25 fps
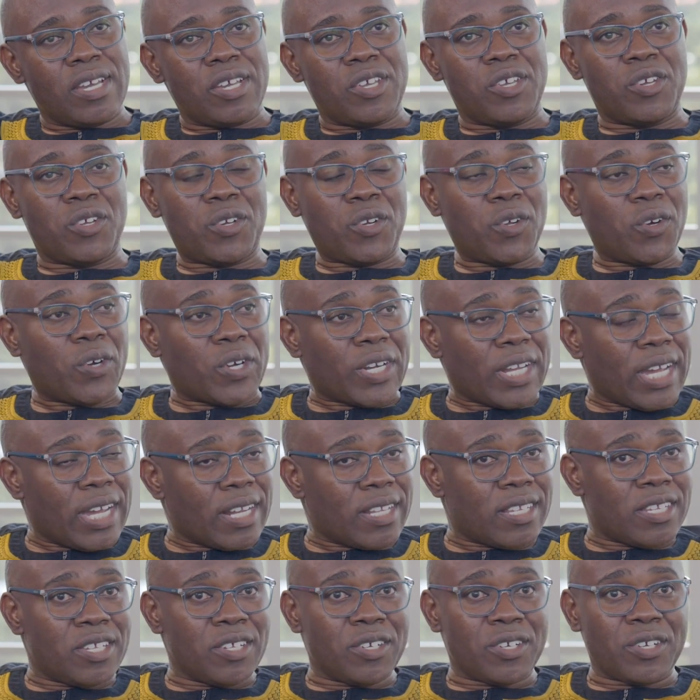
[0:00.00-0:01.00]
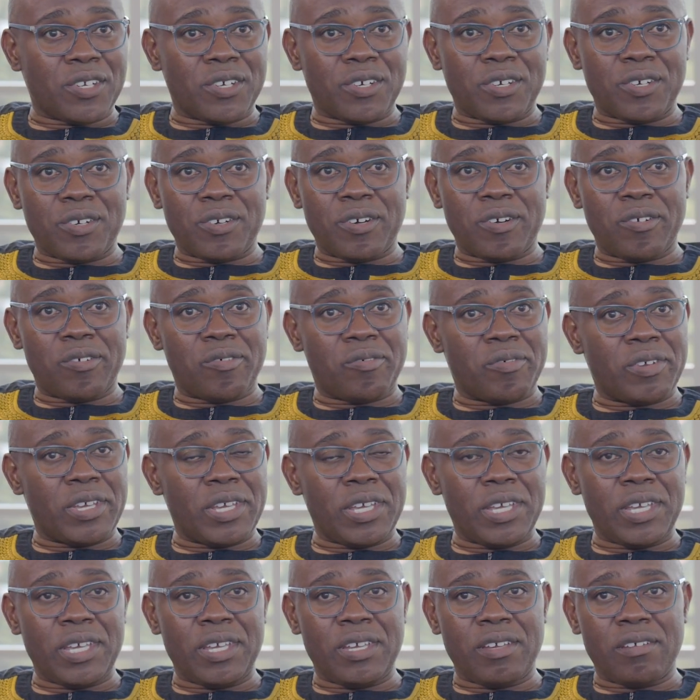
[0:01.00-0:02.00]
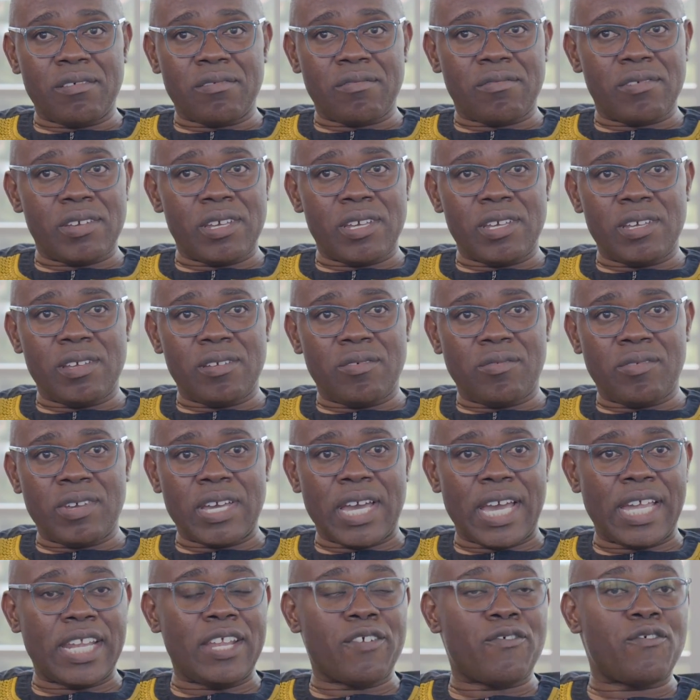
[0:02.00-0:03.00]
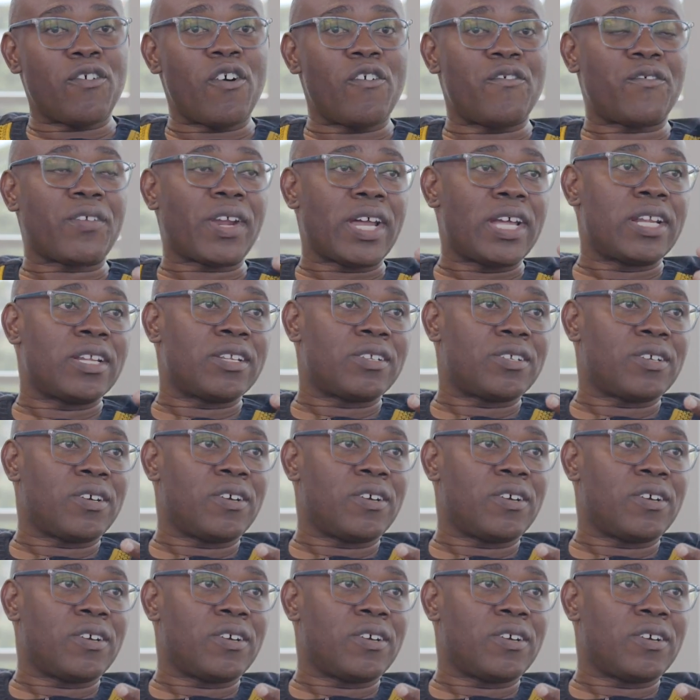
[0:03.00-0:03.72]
You know that, we are at the forefront